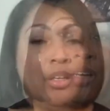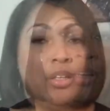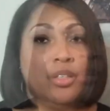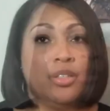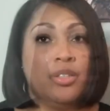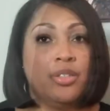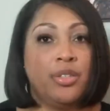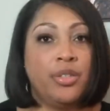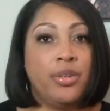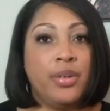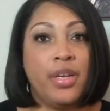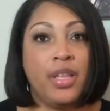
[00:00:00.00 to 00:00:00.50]

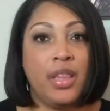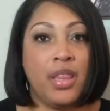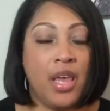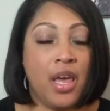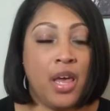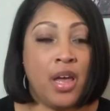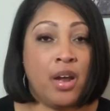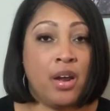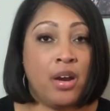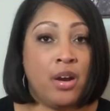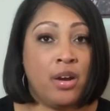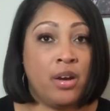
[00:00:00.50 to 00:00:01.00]
During
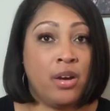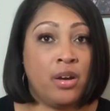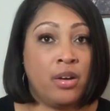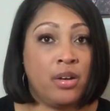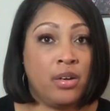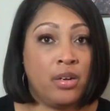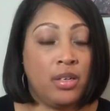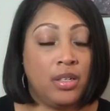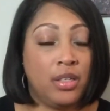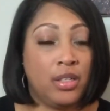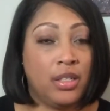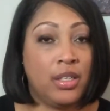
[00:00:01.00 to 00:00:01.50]

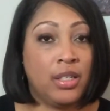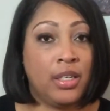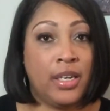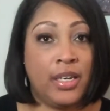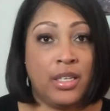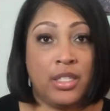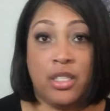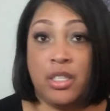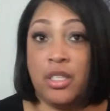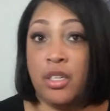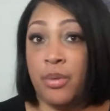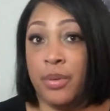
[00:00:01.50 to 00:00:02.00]
their
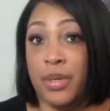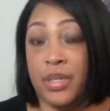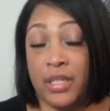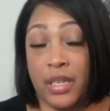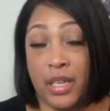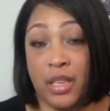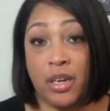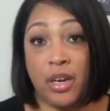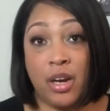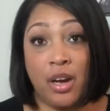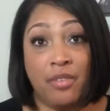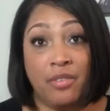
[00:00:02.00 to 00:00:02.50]
get to know each
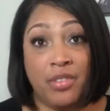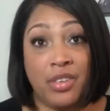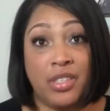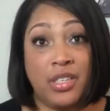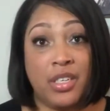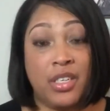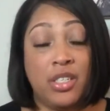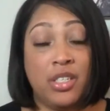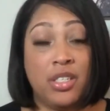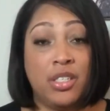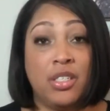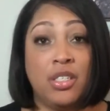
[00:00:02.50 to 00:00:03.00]
other
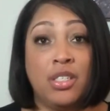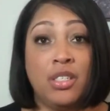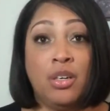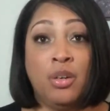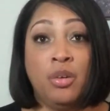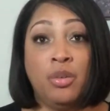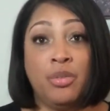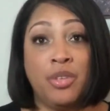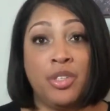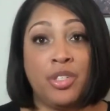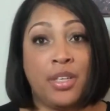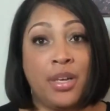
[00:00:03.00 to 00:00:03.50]
conversation
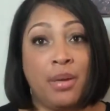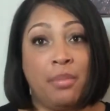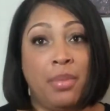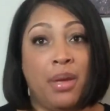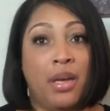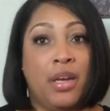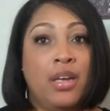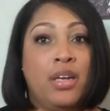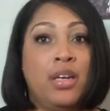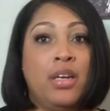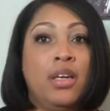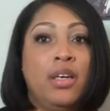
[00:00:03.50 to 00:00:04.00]
over
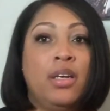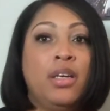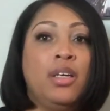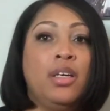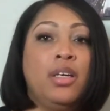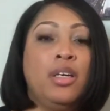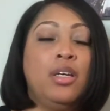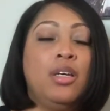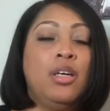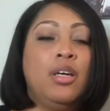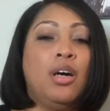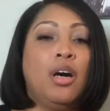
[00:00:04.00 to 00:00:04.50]
champagne,
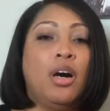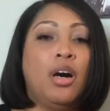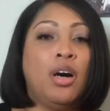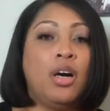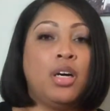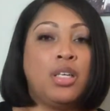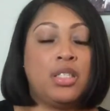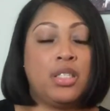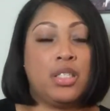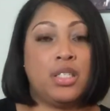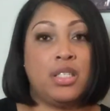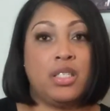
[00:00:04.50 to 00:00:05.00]

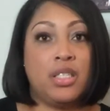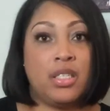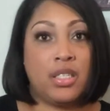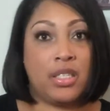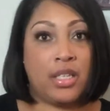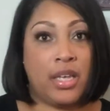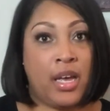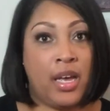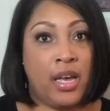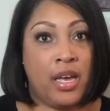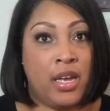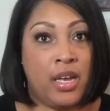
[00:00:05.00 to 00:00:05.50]
Austin
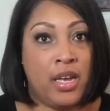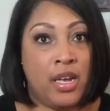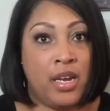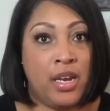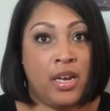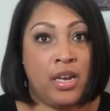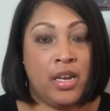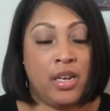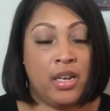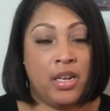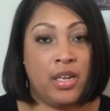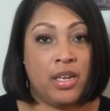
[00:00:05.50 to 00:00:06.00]

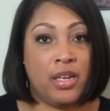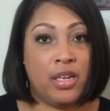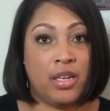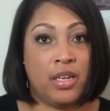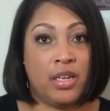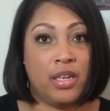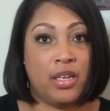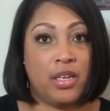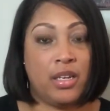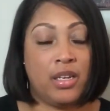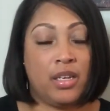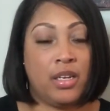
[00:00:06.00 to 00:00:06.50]
said,
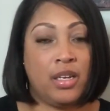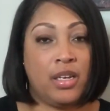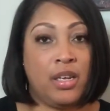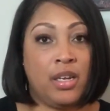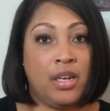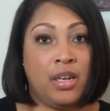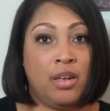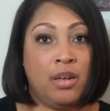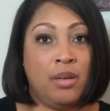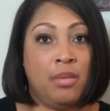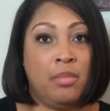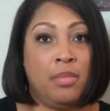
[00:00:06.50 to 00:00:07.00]

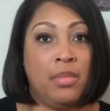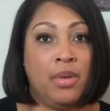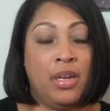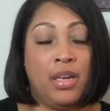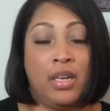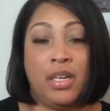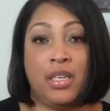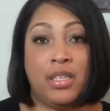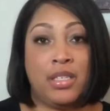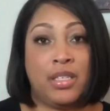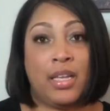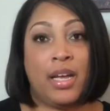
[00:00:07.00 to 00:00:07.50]
in
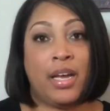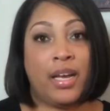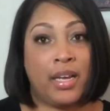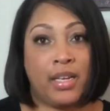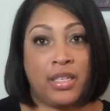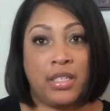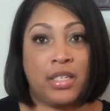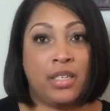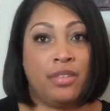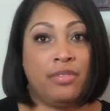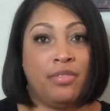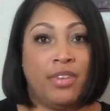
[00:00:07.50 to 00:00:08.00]
his, I
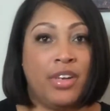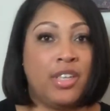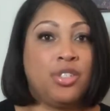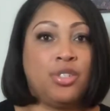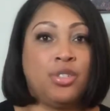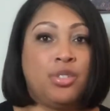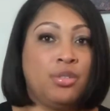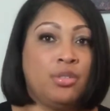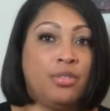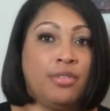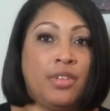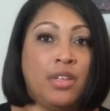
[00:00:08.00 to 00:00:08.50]
guess,
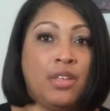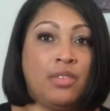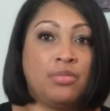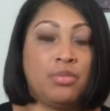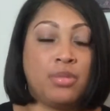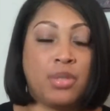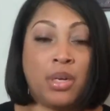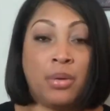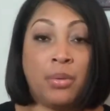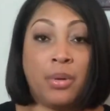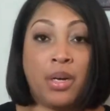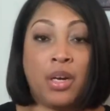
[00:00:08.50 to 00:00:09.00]
confessional, if that's
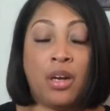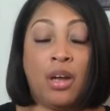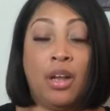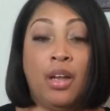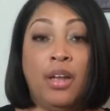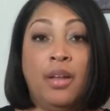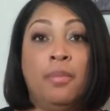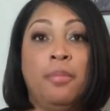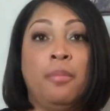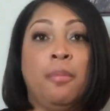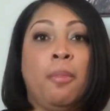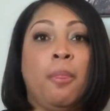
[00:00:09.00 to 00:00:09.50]
what they want to call
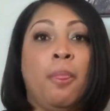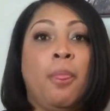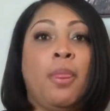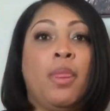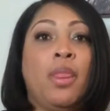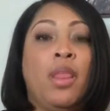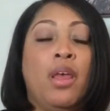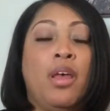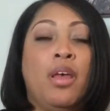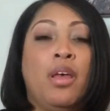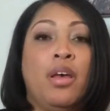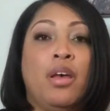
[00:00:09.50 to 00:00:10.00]
it,
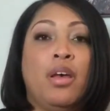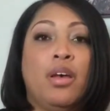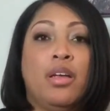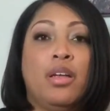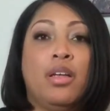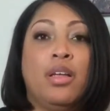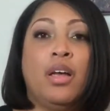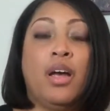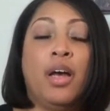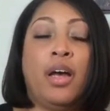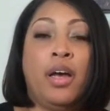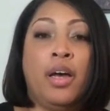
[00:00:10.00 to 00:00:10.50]

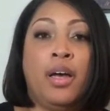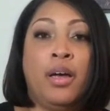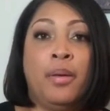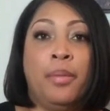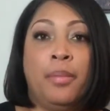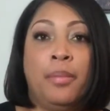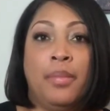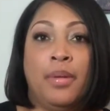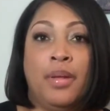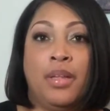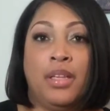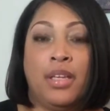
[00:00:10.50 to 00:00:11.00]

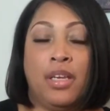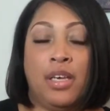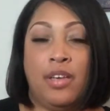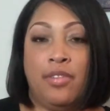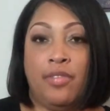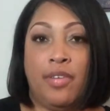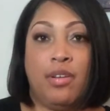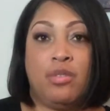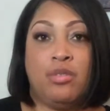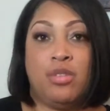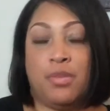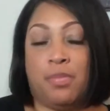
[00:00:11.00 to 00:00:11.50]
that he
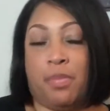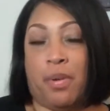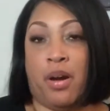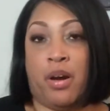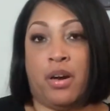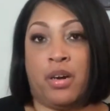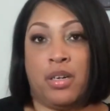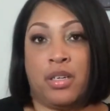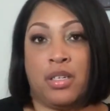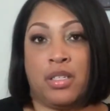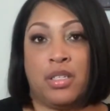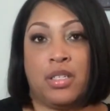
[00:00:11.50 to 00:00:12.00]
felt
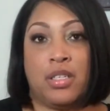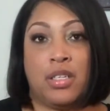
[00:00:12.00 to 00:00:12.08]
sparks.